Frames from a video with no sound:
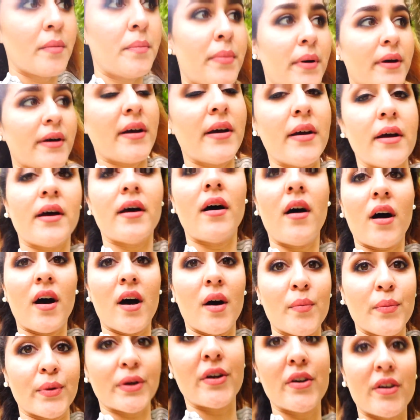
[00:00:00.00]
but
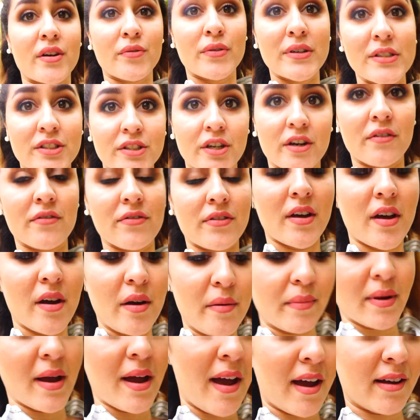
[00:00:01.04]
we couldn't reserve
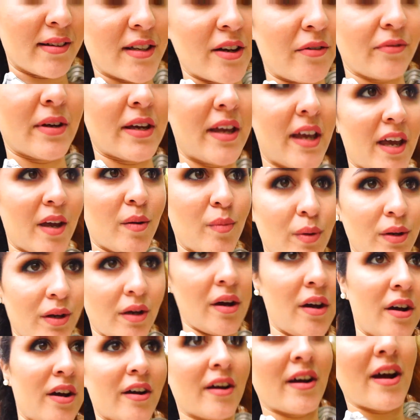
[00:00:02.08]
them, and then we came
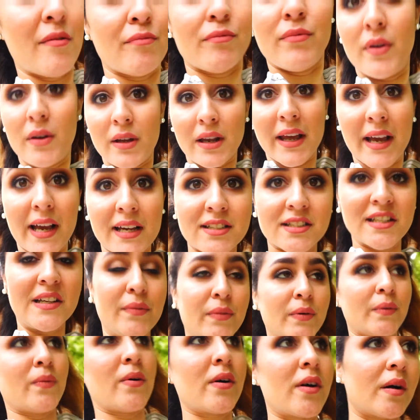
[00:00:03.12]
here and we, like I said,
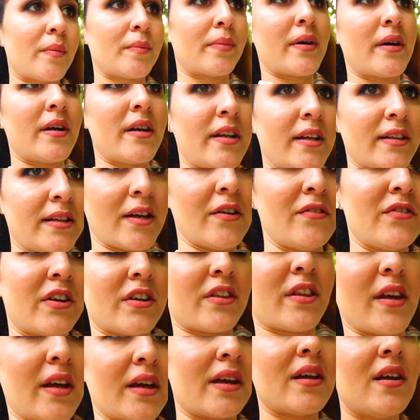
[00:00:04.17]
we woke up early and
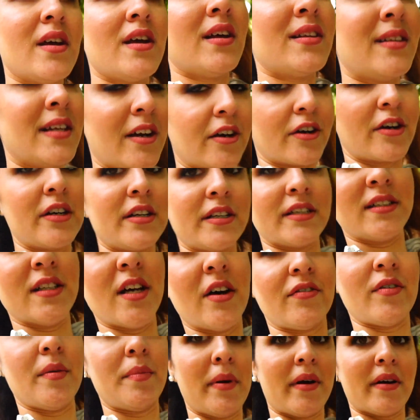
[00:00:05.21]
everything, not early
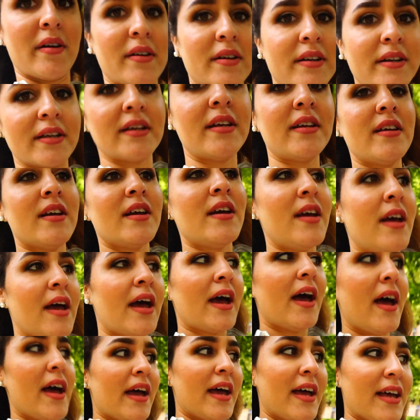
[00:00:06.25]
enough apparently,
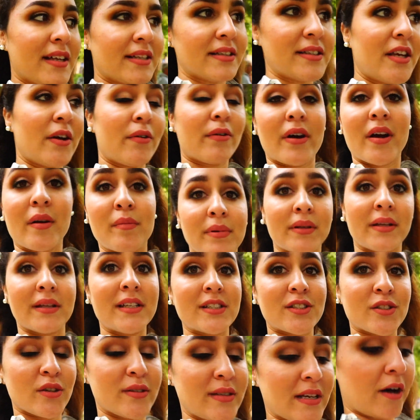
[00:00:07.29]
and they were completely
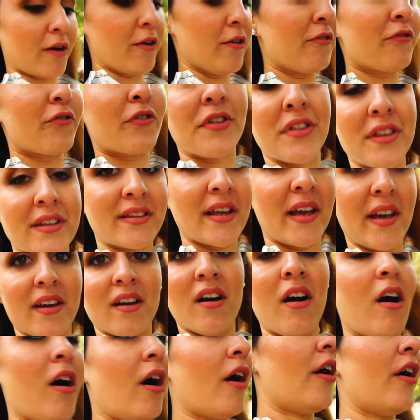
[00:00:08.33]
sold out for the day,
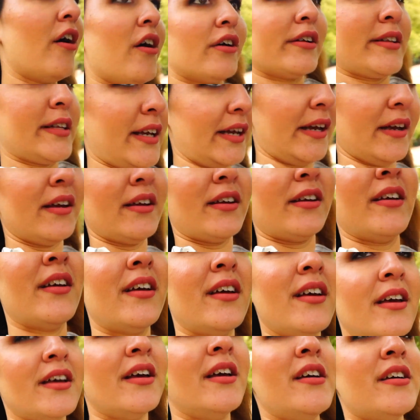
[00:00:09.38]
all day.
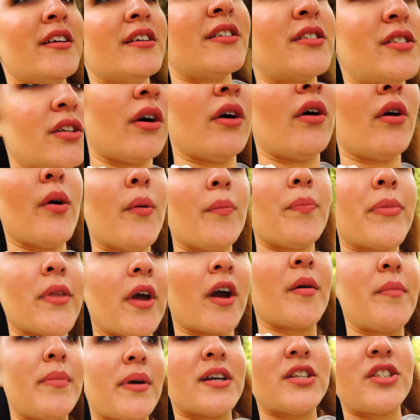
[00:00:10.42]
So
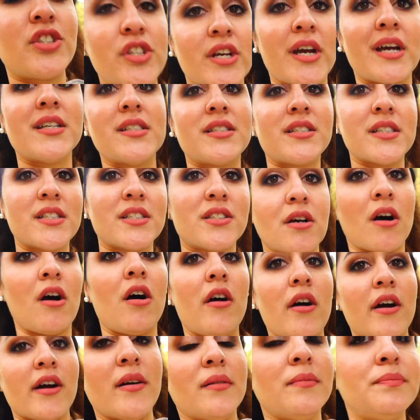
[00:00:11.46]
our best chances
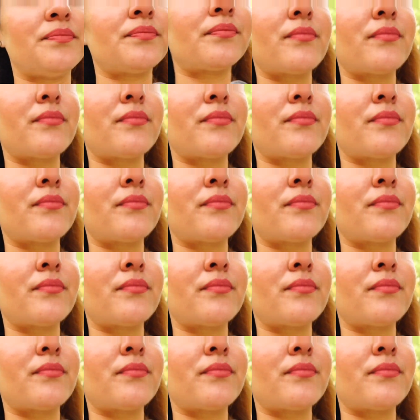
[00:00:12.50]
are